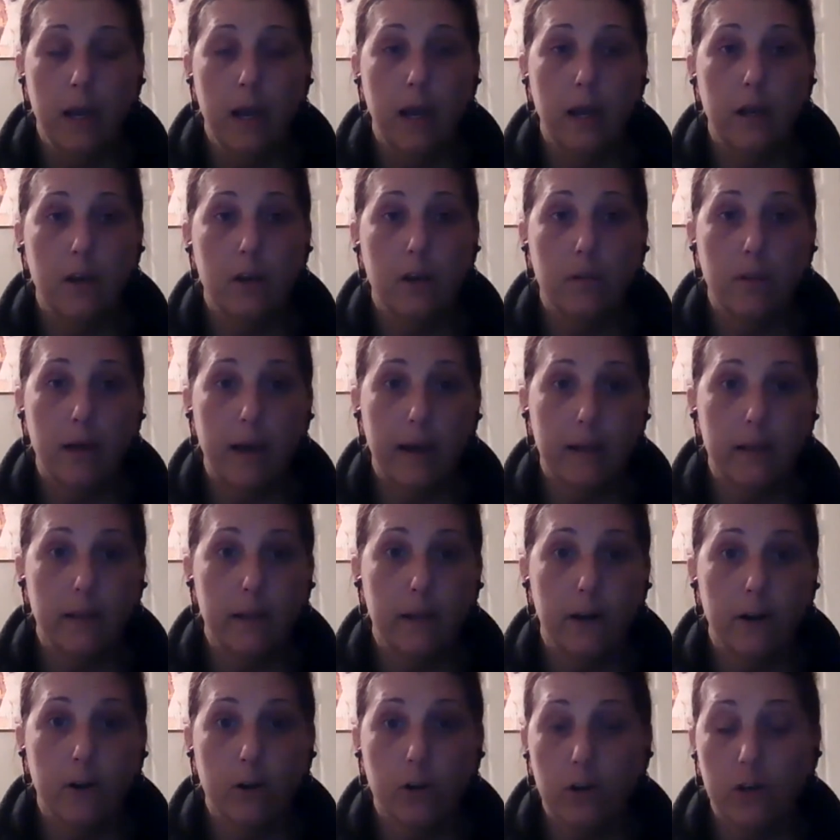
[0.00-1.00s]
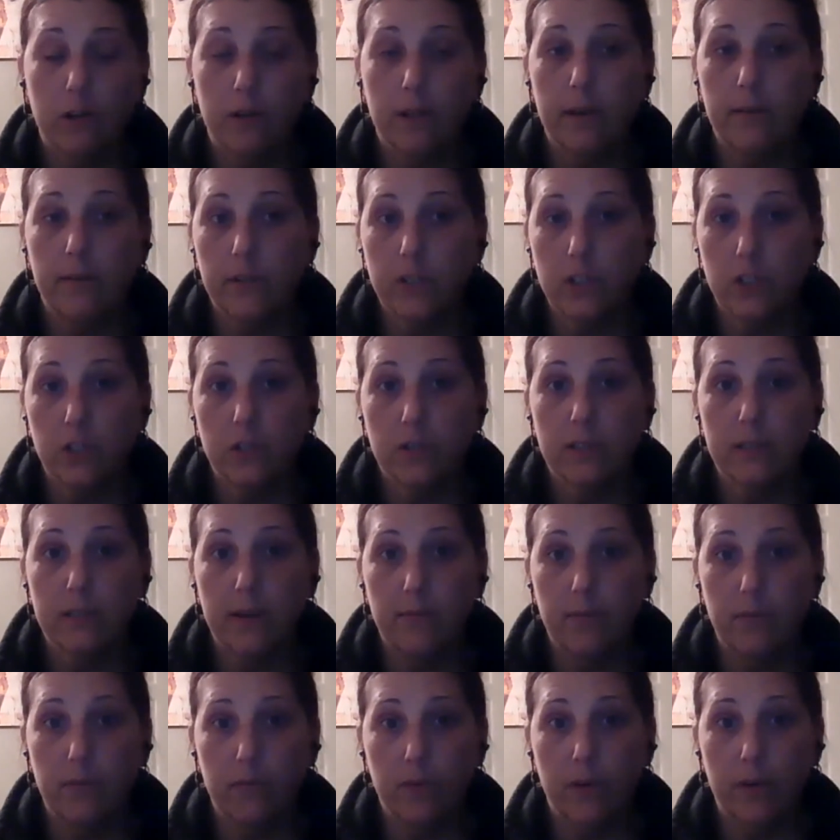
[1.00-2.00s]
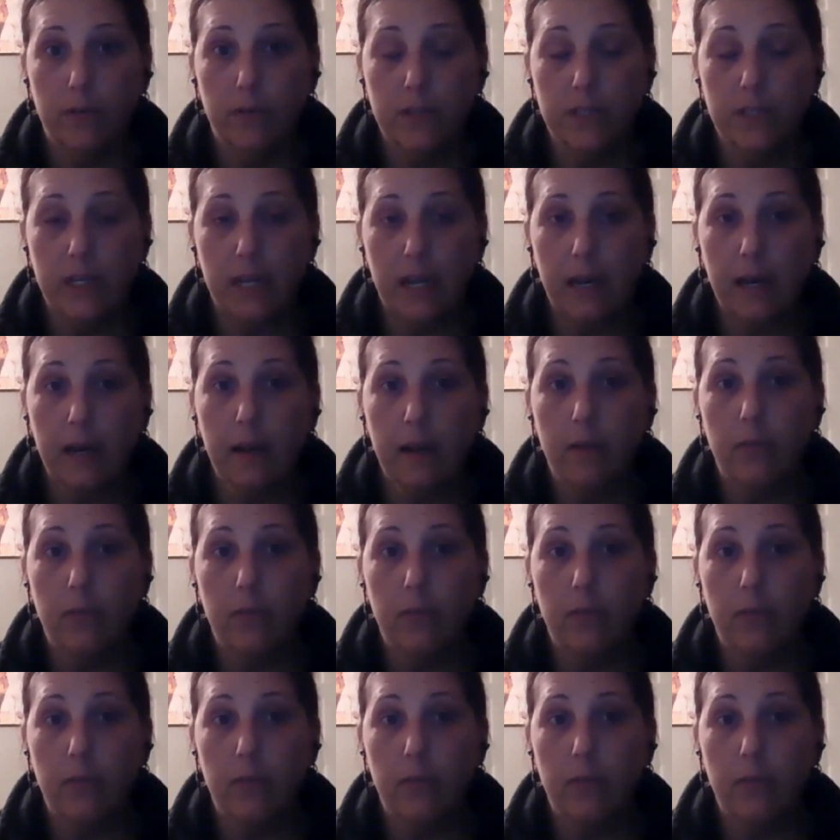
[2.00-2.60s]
And you likely aren't going to leave until 7:15.